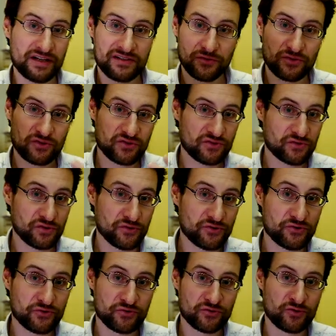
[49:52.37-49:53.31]
those
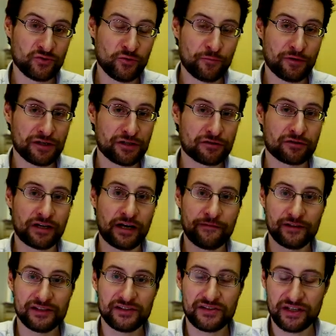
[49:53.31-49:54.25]
super
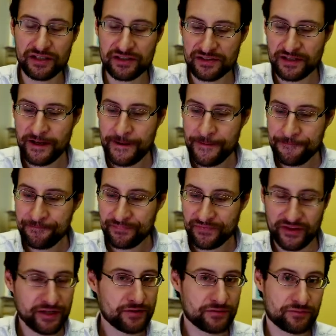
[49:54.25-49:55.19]
trivial things
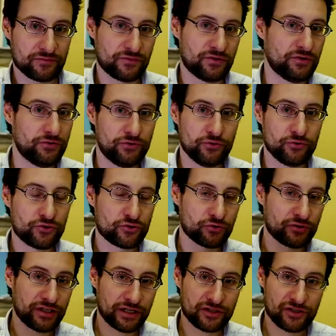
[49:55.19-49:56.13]
that we should